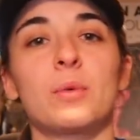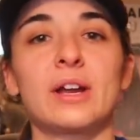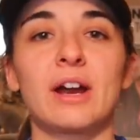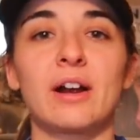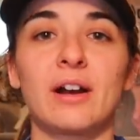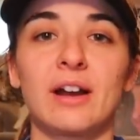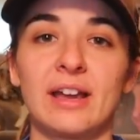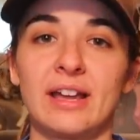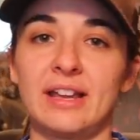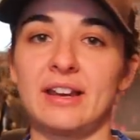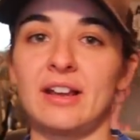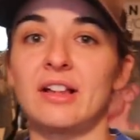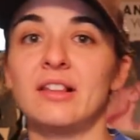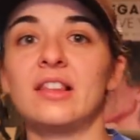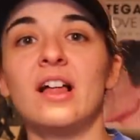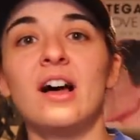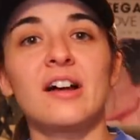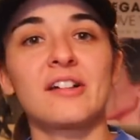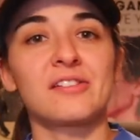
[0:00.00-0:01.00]
We are in
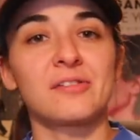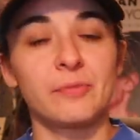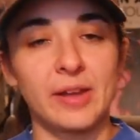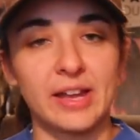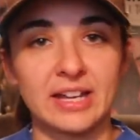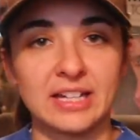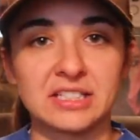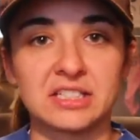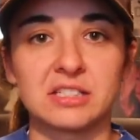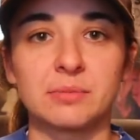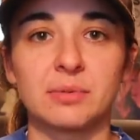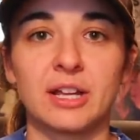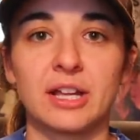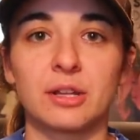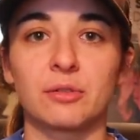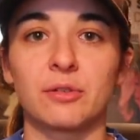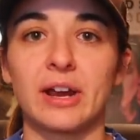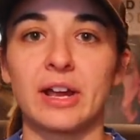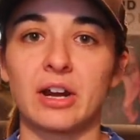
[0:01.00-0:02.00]
Las Vegas to
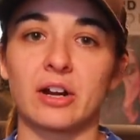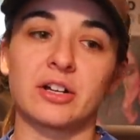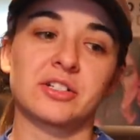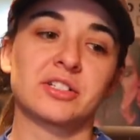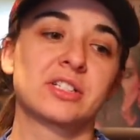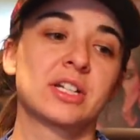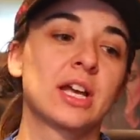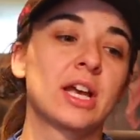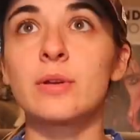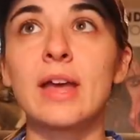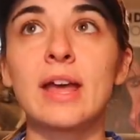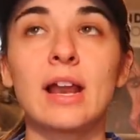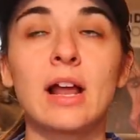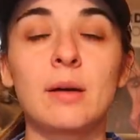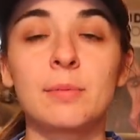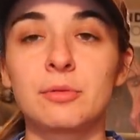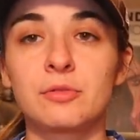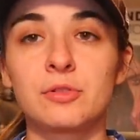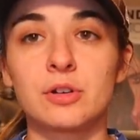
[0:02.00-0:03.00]
play the Raiders. You can't
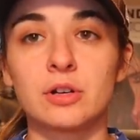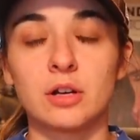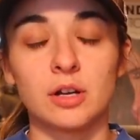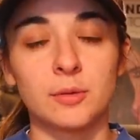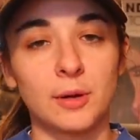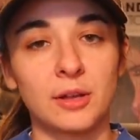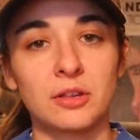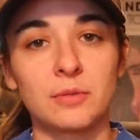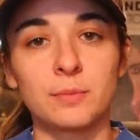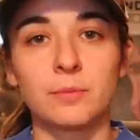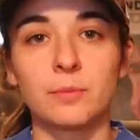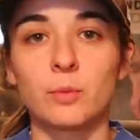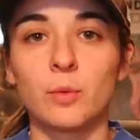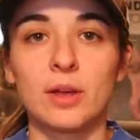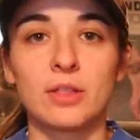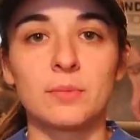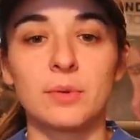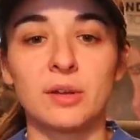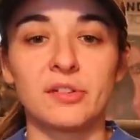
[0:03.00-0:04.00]
help but feel good about the
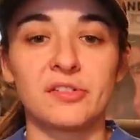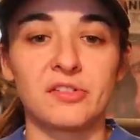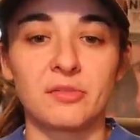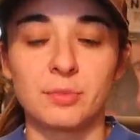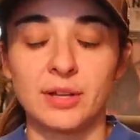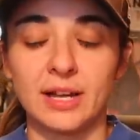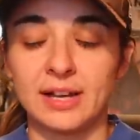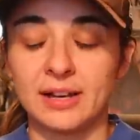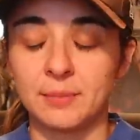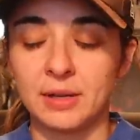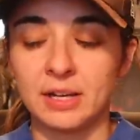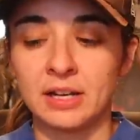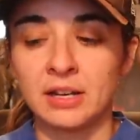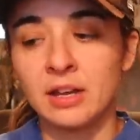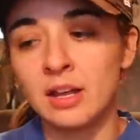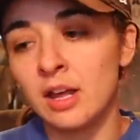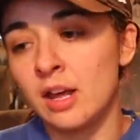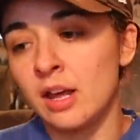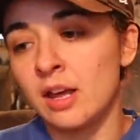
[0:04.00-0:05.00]
way the Bills have played. I
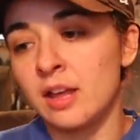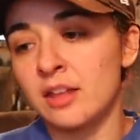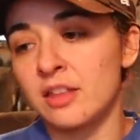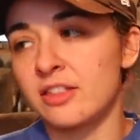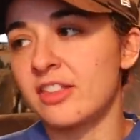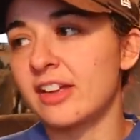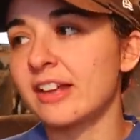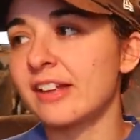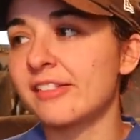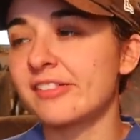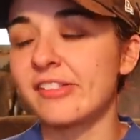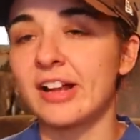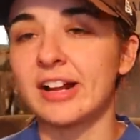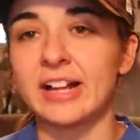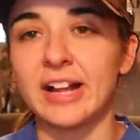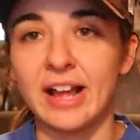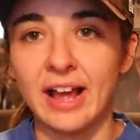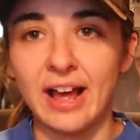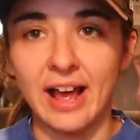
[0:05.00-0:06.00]
mean, the thing is,
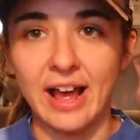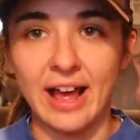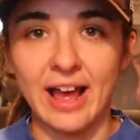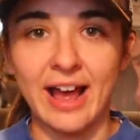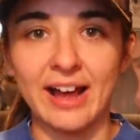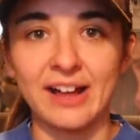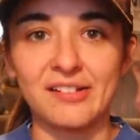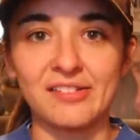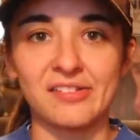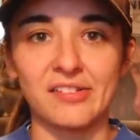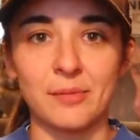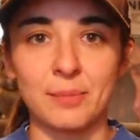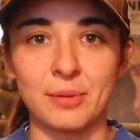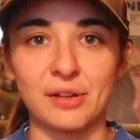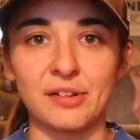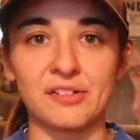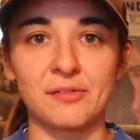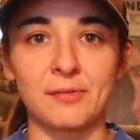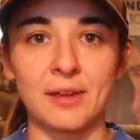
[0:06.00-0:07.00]
like, as a
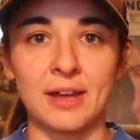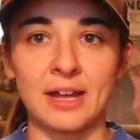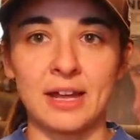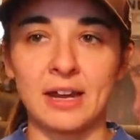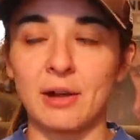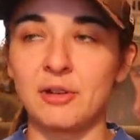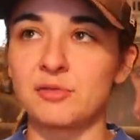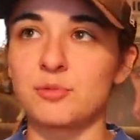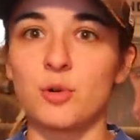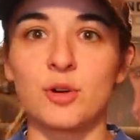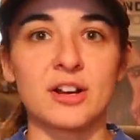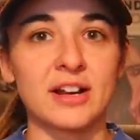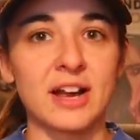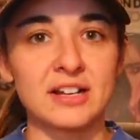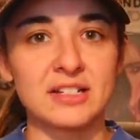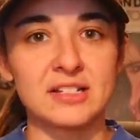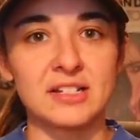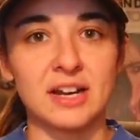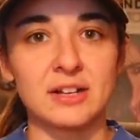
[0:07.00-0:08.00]
Bills fan, I was born in
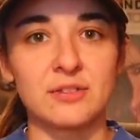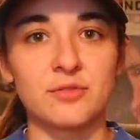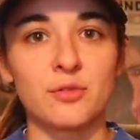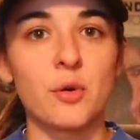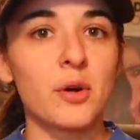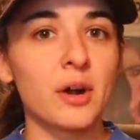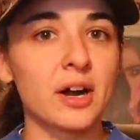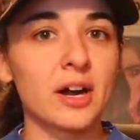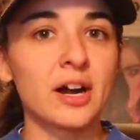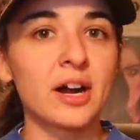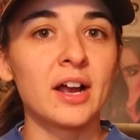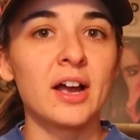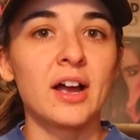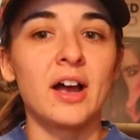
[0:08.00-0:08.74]
1994.